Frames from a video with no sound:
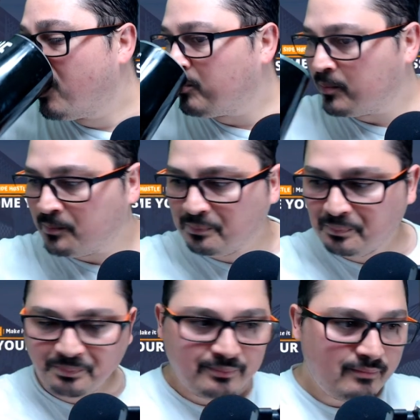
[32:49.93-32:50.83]
Mm.
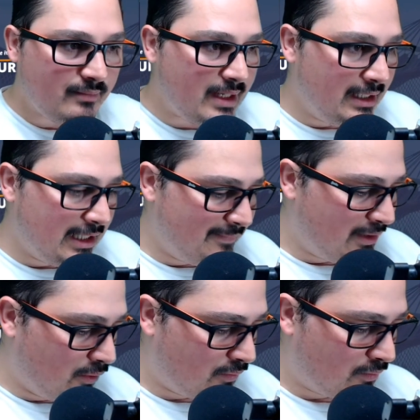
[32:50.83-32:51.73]
Let me
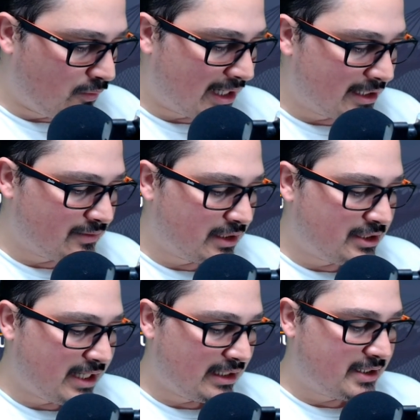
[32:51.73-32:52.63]
go quickly to the
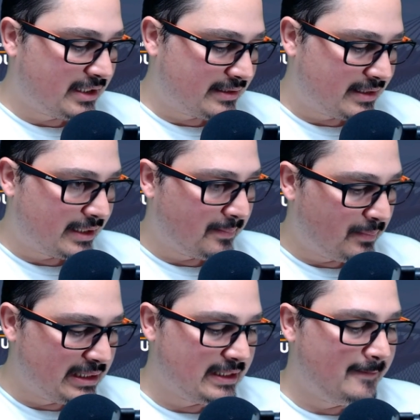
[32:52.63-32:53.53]
chat. The chat is getting
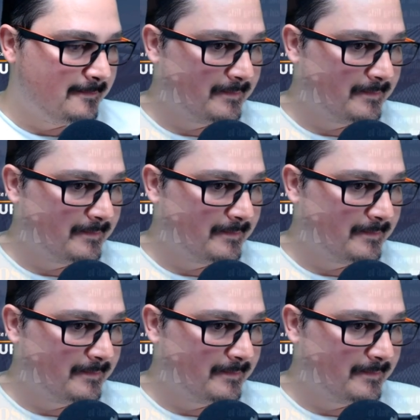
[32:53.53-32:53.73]
busy. Yeah.